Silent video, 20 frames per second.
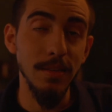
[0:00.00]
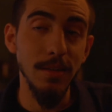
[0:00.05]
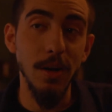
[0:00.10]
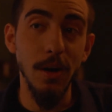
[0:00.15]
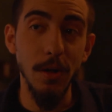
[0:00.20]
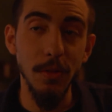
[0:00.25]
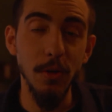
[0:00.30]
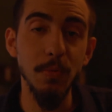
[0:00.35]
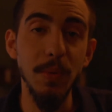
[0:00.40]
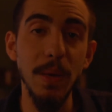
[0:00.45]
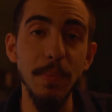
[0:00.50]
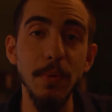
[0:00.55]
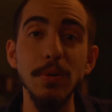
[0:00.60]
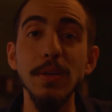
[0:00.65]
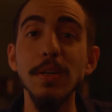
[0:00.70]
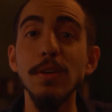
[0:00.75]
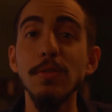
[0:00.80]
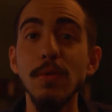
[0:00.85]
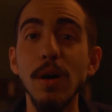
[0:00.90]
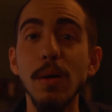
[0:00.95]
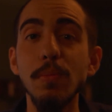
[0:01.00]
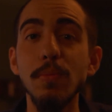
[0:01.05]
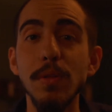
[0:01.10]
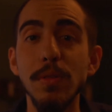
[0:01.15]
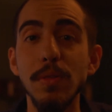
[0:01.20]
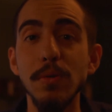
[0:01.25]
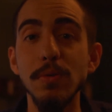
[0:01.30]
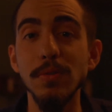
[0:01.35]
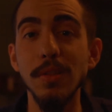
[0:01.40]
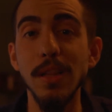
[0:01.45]
all those people he grew up
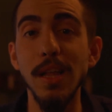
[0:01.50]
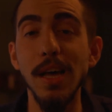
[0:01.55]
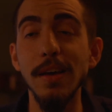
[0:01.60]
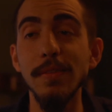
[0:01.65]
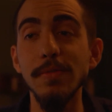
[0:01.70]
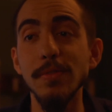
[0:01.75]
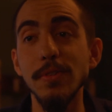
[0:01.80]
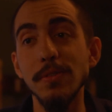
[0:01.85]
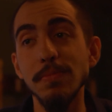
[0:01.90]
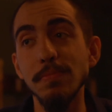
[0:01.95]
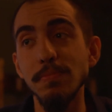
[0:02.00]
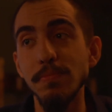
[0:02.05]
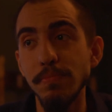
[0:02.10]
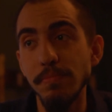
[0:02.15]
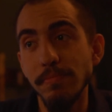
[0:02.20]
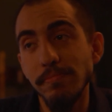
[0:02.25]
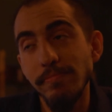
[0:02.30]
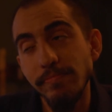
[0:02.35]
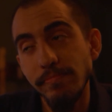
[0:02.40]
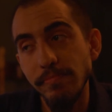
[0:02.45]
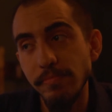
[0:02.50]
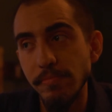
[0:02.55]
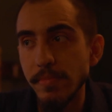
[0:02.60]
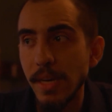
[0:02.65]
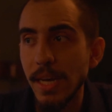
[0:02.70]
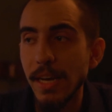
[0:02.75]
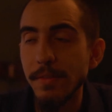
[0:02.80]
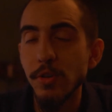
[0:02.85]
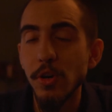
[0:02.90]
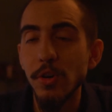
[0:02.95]
with whose lives
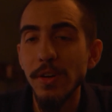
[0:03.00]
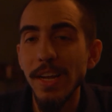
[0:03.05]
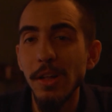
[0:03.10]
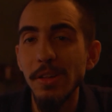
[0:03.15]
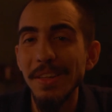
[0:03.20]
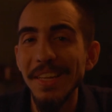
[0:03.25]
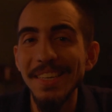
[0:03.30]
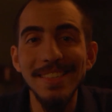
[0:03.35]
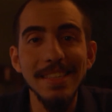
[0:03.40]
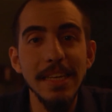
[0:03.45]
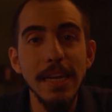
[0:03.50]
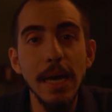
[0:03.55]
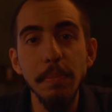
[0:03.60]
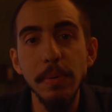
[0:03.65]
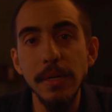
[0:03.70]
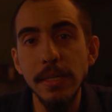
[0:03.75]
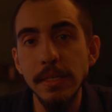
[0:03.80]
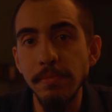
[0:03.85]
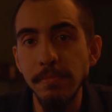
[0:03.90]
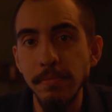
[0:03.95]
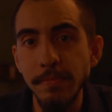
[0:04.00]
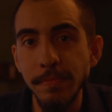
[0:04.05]
may have turned out less than epic.